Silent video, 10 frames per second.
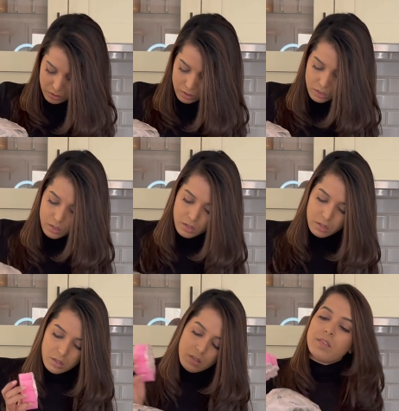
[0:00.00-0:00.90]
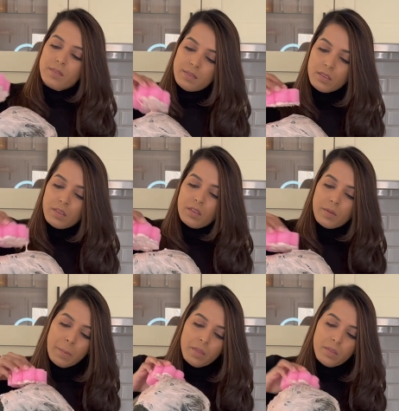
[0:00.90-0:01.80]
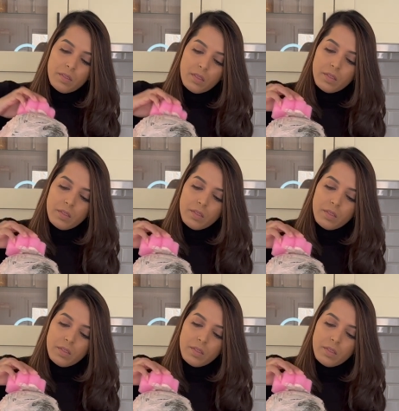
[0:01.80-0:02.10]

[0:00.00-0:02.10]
Nobody speaks.